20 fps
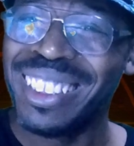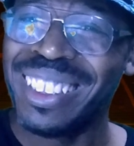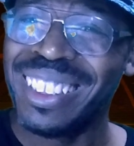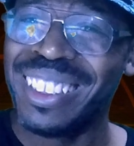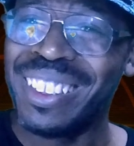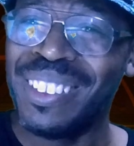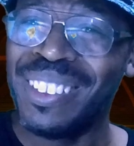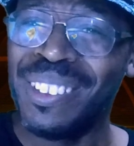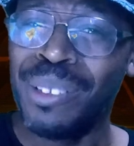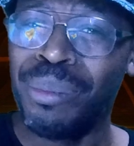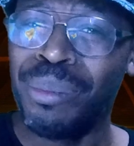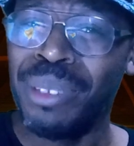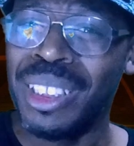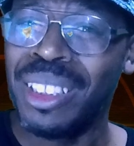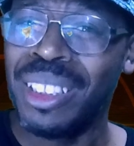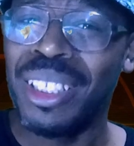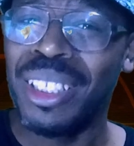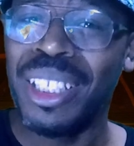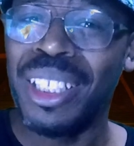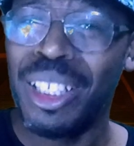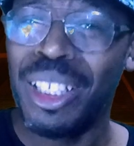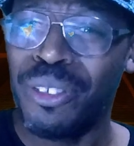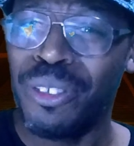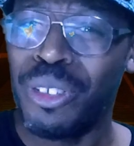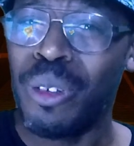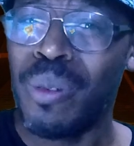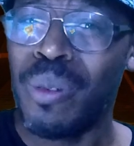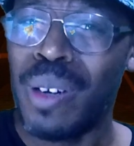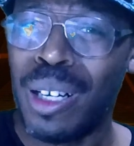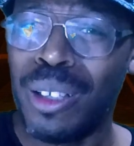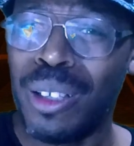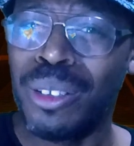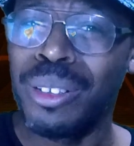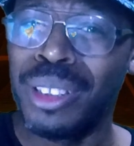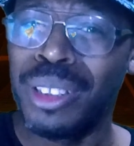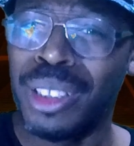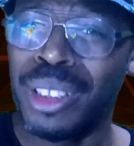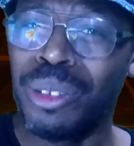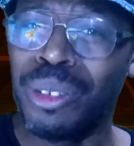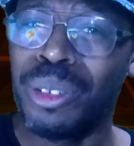you're gonna be here for a while,
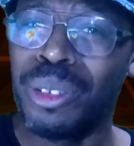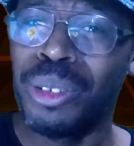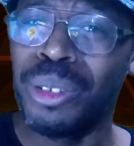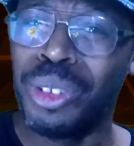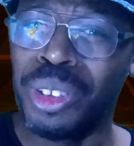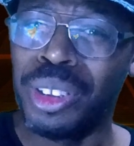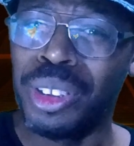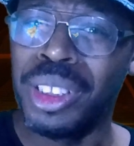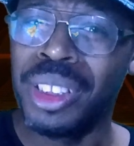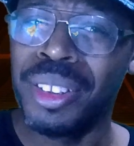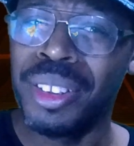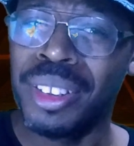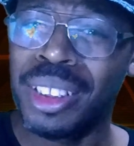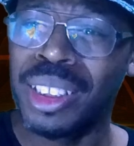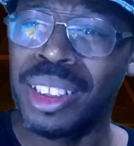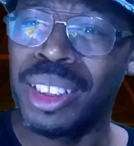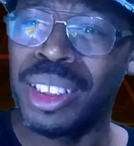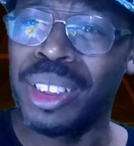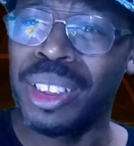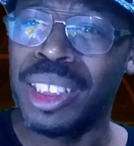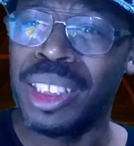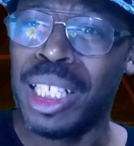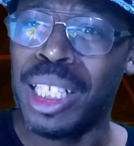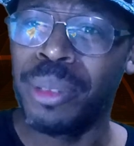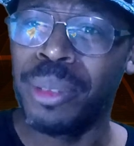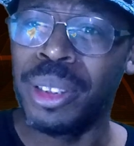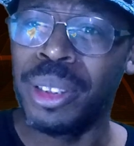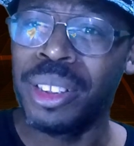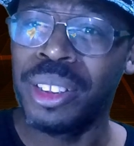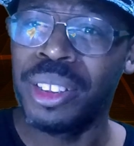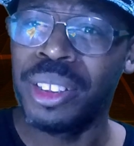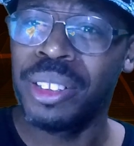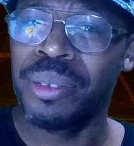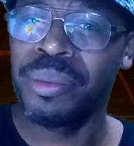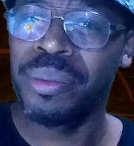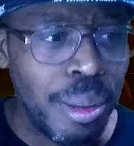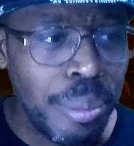little Johnny, I can tell you that much.